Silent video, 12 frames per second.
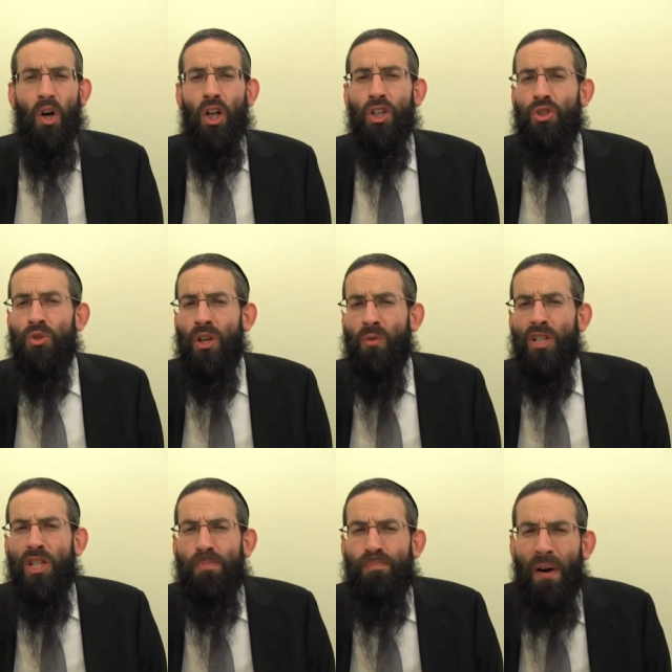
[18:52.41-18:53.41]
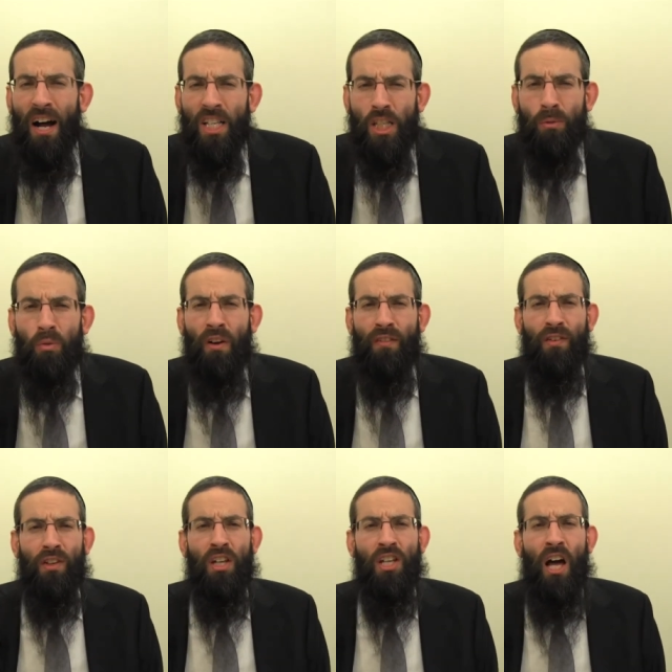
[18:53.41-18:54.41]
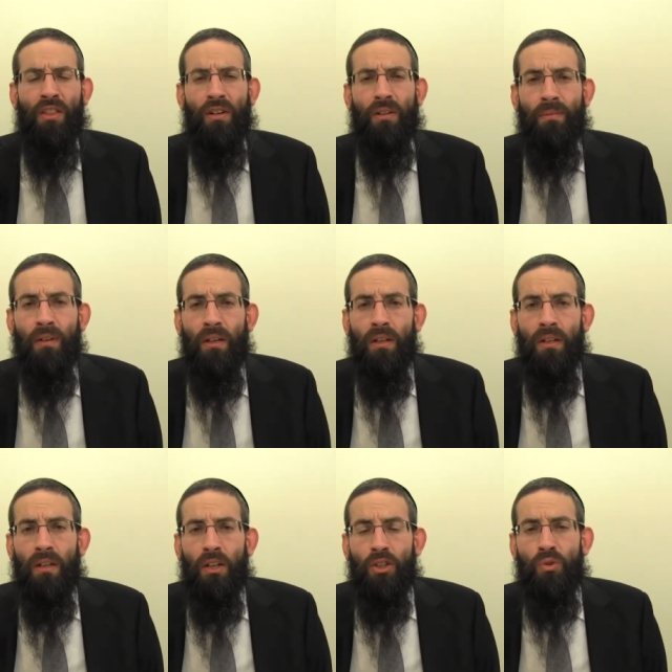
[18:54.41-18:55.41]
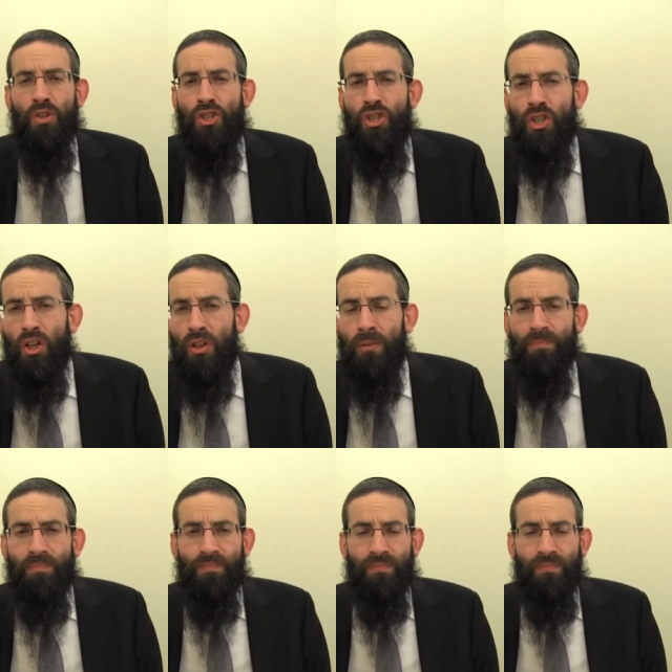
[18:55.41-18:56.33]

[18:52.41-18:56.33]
All Jews are responsible one for the other to ensure